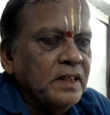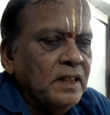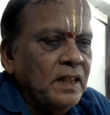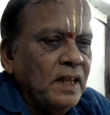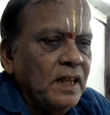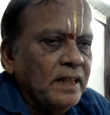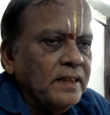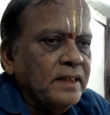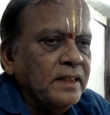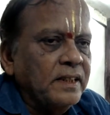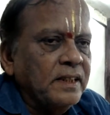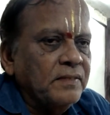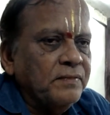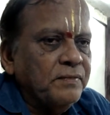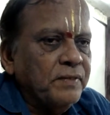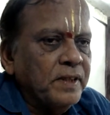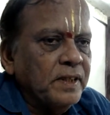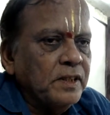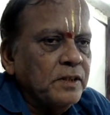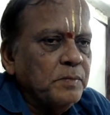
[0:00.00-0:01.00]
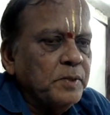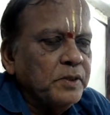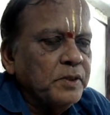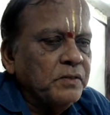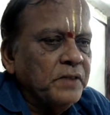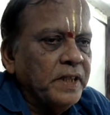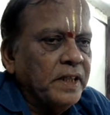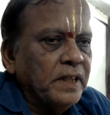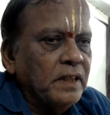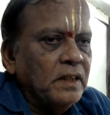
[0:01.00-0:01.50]
and the difference
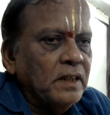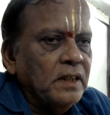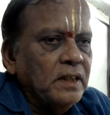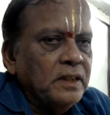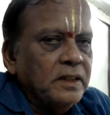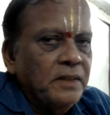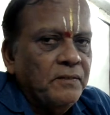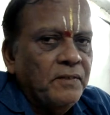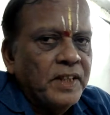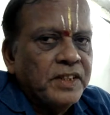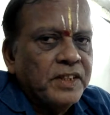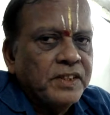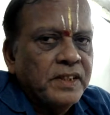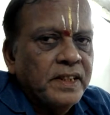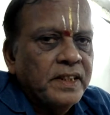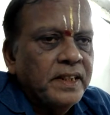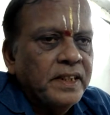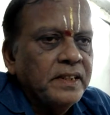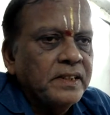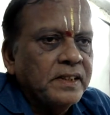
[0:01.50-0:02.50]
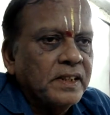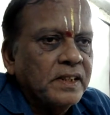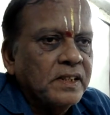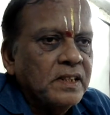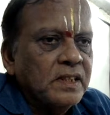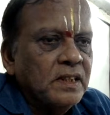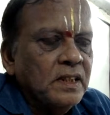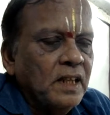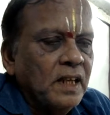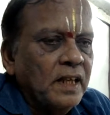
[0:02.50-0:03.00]
between the vested interest
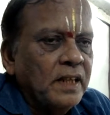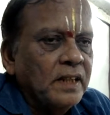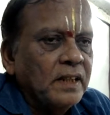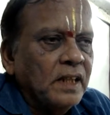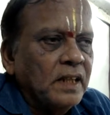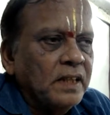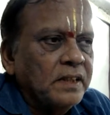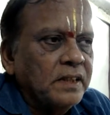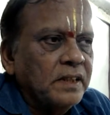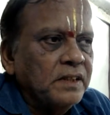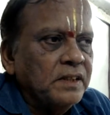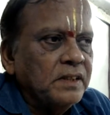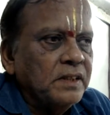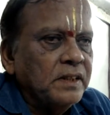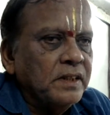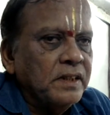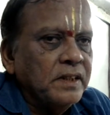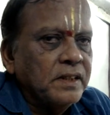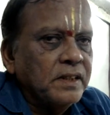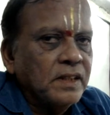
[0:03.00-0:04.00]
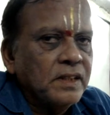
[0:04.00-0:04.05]
and contingent interest.